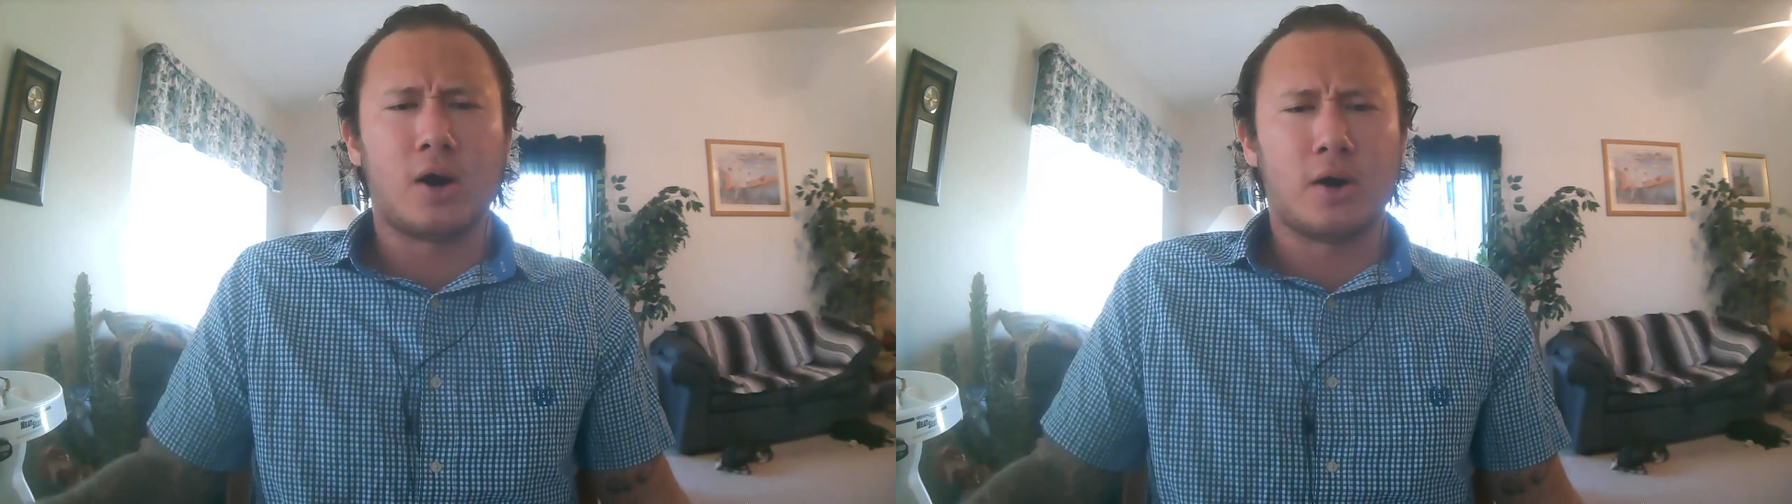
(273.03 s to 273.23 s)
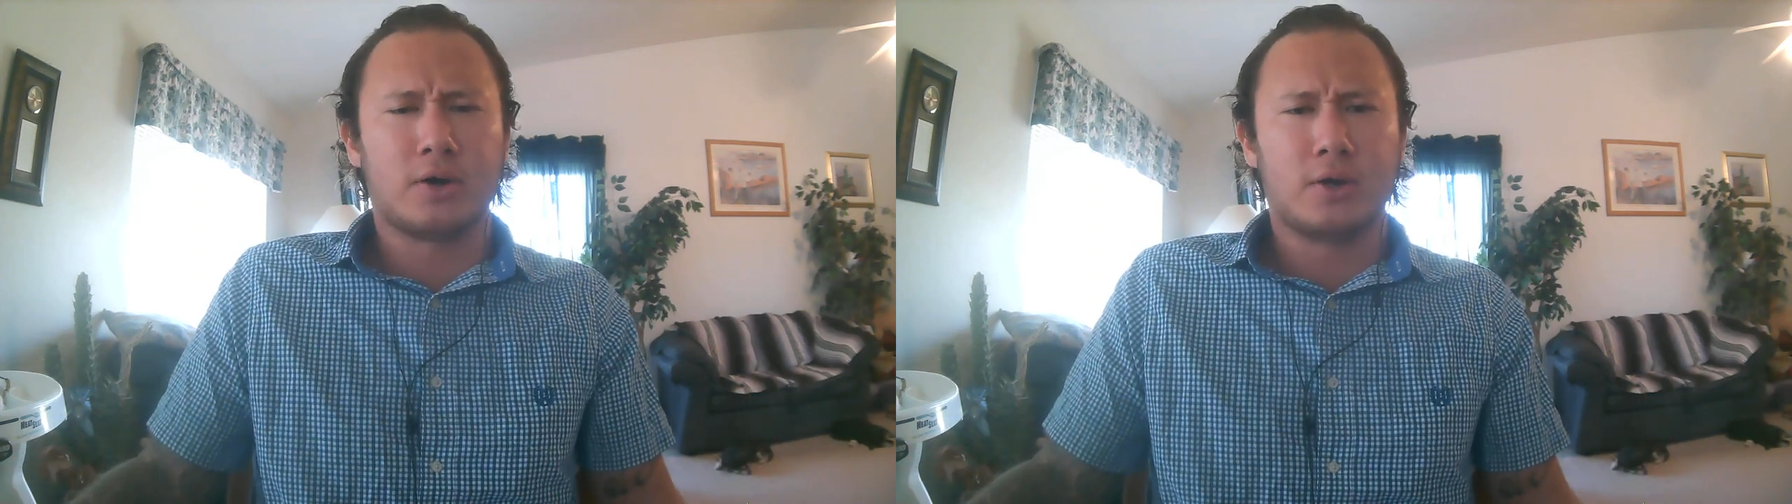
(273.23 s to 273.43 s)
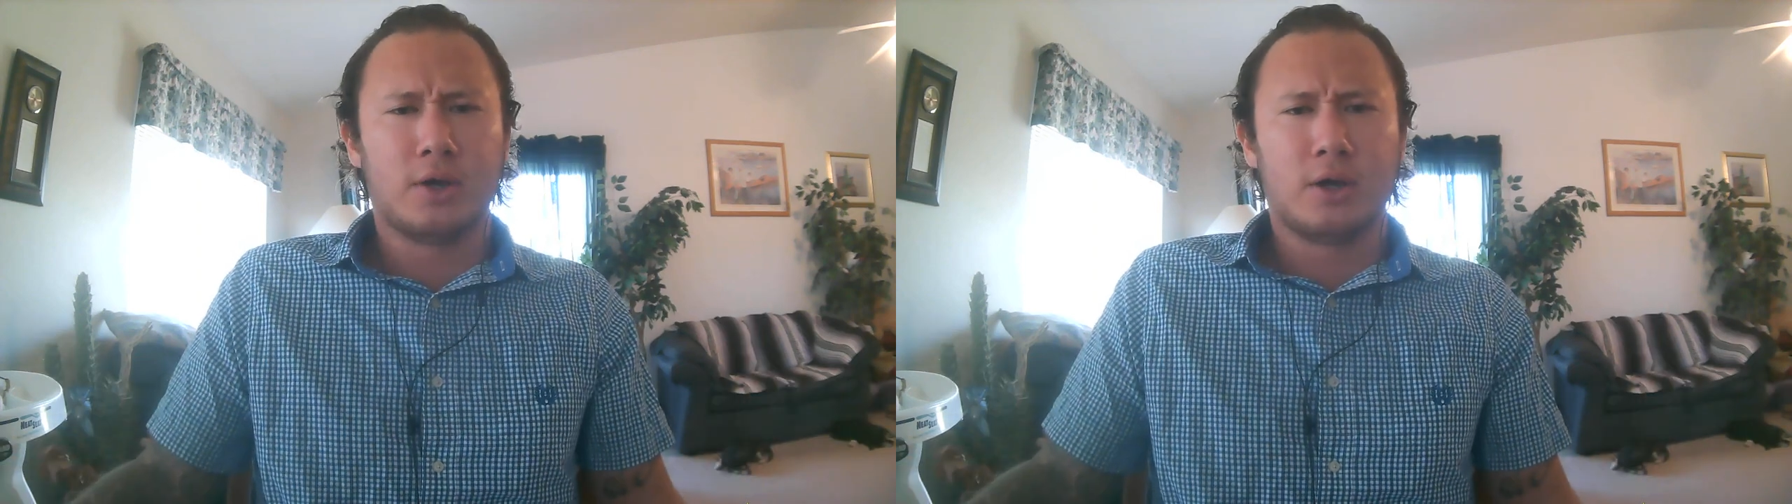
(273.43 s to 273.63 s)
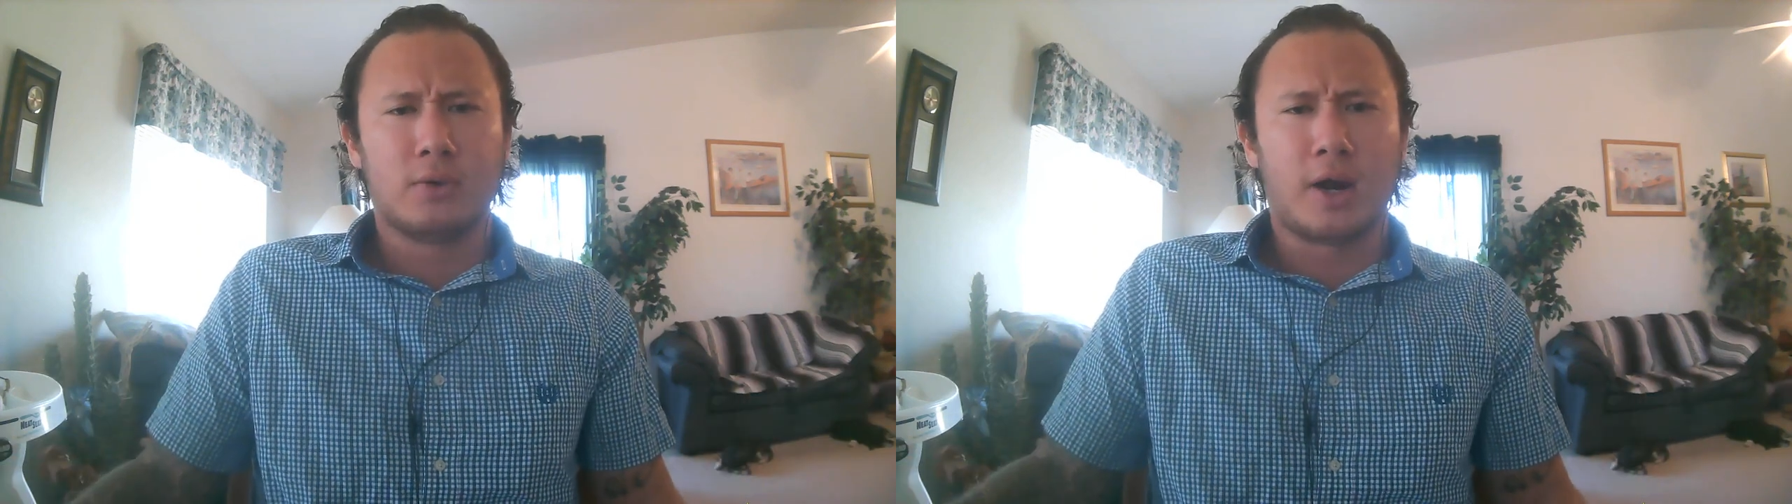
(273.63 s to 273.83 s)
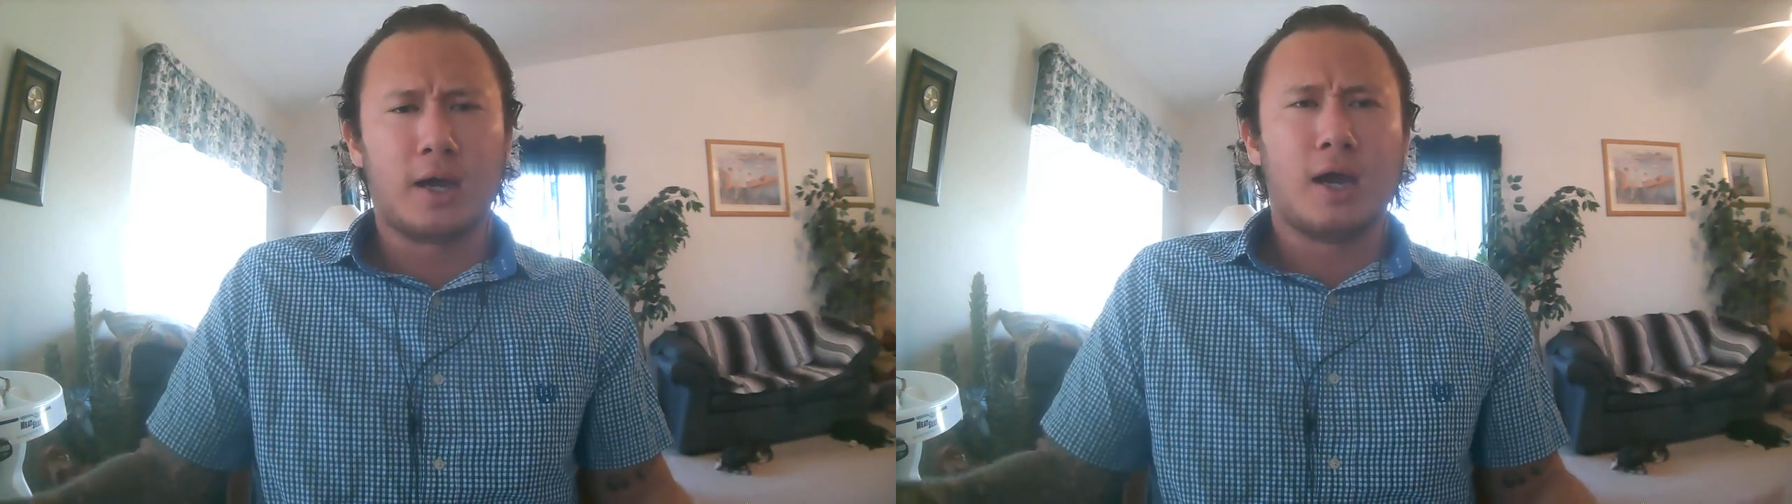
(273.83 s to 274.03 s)
are,
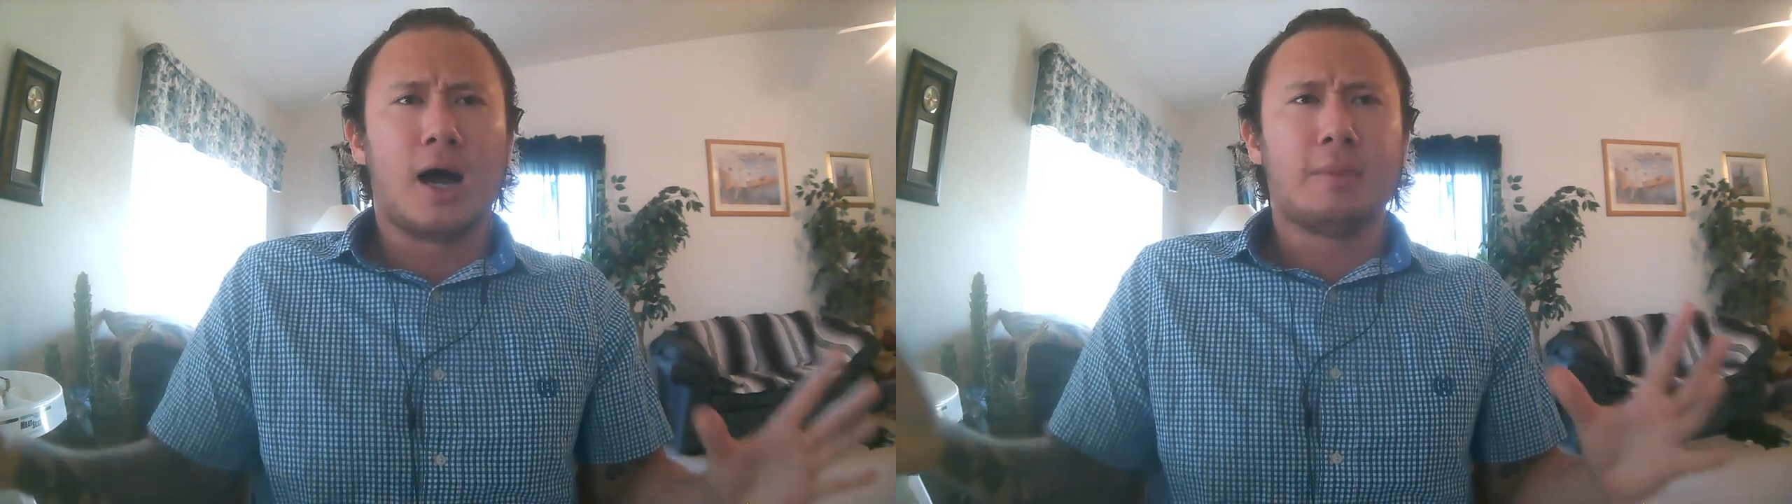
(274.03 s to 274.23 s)
right?